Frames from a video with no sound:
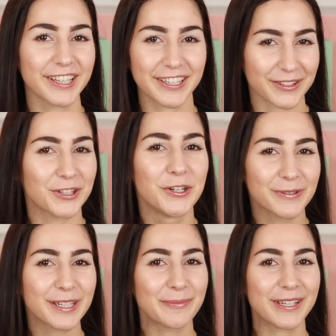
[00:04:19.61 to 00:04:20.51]
Like, you know
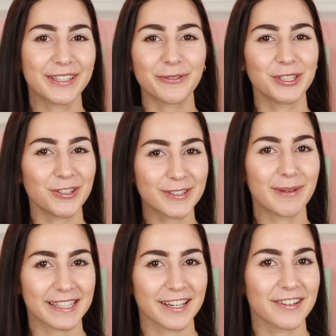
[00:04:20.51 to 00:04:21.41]
what I mean? When you use
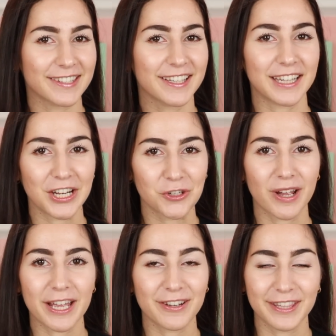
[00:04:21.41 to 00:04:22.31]
mascaras and like they
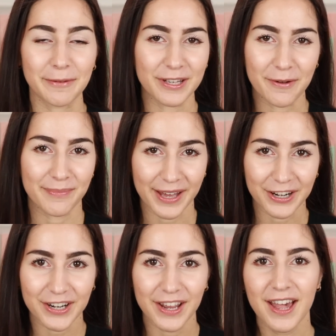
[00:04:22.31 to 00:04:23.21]
dry out and they become
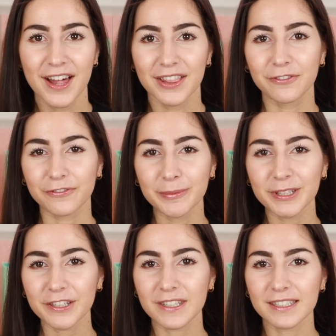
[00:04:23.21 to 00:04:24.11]
better. The
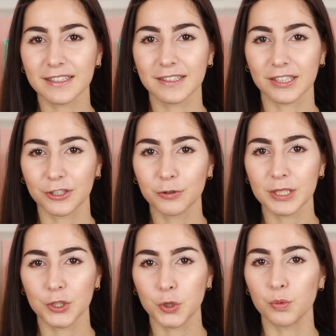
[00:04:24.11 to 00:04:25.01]
formula of this is a little
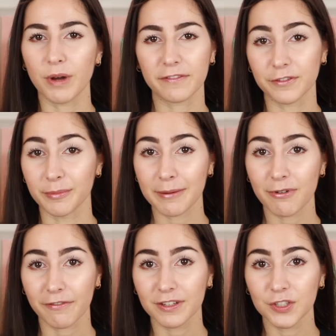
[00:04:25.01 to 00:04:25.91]
bit too wet for my
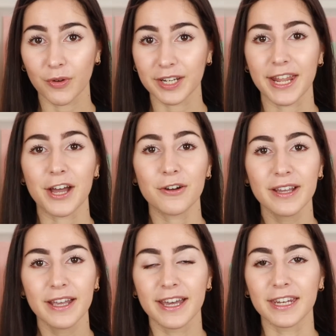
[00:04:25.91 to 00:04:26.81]
preference right
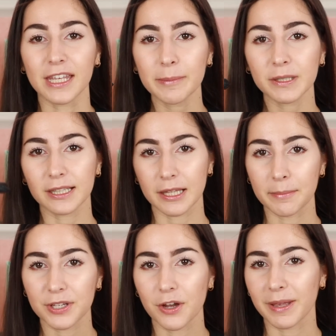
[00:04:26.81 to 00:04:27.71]
now, and it keeps
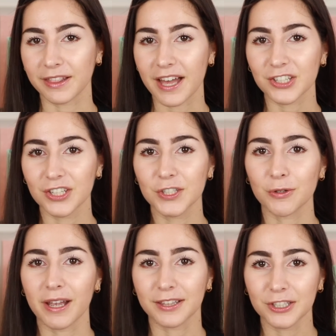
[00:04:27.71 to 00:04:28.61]
clumping on my lashes,
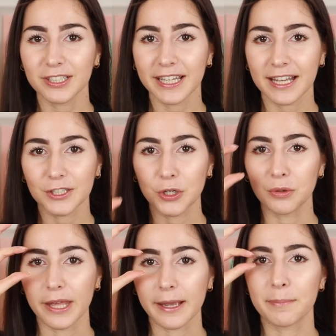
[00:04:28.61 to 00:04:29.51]
so I literally had to go
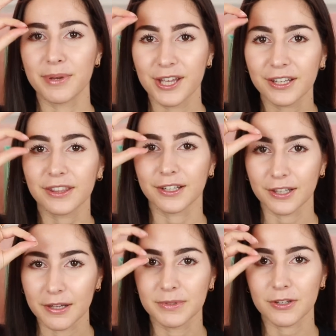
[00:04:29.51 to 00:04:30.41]
and like pick the
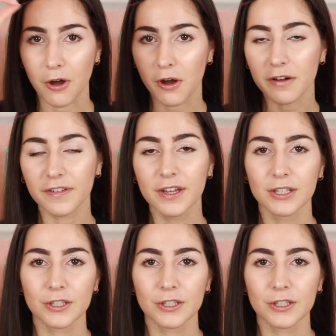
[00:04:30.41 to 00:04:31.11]
clumps off.